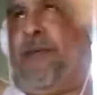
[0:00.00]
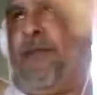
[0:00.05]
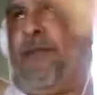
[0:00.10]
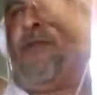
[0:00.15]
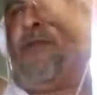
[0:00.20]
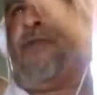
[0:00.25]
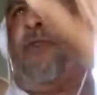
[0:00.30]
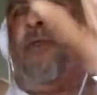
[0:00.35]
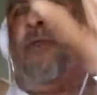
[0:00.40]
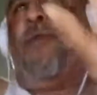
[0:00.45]

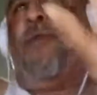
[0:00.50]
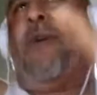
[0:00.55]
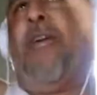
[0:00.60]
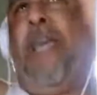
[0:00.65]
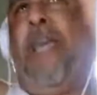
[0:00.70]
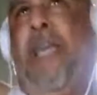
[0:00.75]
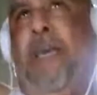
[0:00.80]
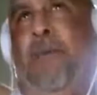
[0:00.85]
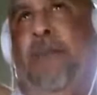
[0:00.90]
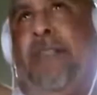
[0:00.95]
So
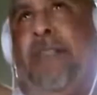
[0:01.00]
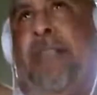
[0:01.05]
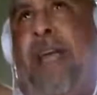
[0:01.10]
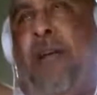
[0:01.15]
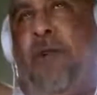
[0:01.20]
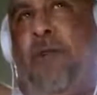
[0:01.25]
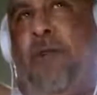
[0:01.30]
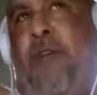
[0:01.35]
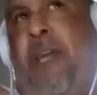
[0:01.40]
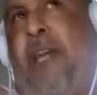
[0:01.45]
it was
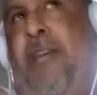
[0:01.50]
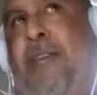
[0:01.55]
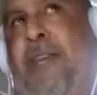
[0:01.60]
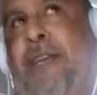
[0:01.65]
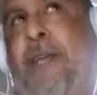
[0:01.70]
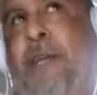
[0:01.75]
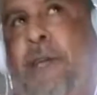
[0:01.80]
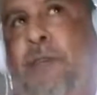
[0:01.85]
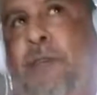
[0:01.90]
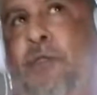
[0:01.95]
like, okay,
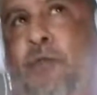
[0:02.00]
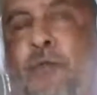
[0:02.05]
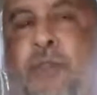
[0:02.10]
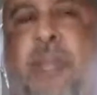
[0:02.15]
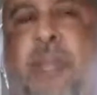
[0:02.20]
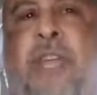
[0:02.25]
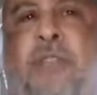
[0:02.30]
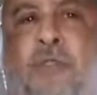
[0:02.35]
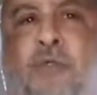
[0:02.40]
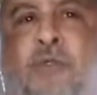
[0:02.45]
you
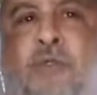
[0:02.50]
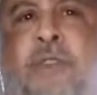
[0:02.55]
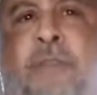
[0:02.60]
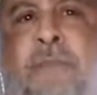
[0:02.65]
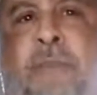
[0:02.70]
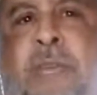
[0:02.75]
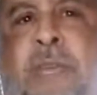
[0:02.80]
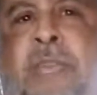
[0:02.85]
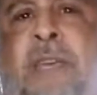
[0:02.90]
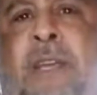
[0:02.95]
think you can
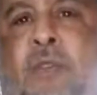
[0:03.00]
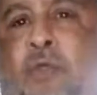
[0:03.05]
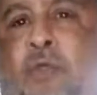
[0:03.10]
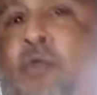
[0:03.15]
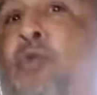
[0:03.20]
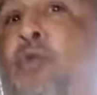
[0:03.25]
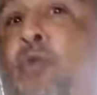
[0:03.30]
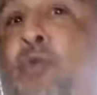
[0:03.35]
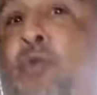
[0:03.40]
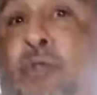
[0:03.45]
be a
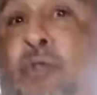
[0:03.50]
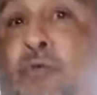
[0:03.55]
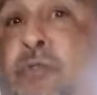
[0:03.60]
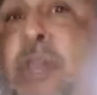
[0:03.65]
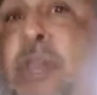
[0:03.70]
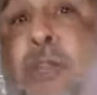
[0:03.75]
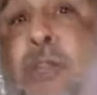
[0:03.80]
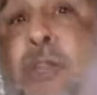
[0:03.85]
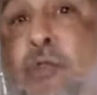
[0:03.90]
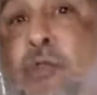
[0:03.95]
ghoul, you
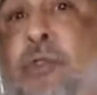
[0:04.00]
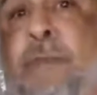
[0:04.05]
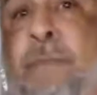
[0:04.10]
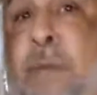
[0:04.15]
think you can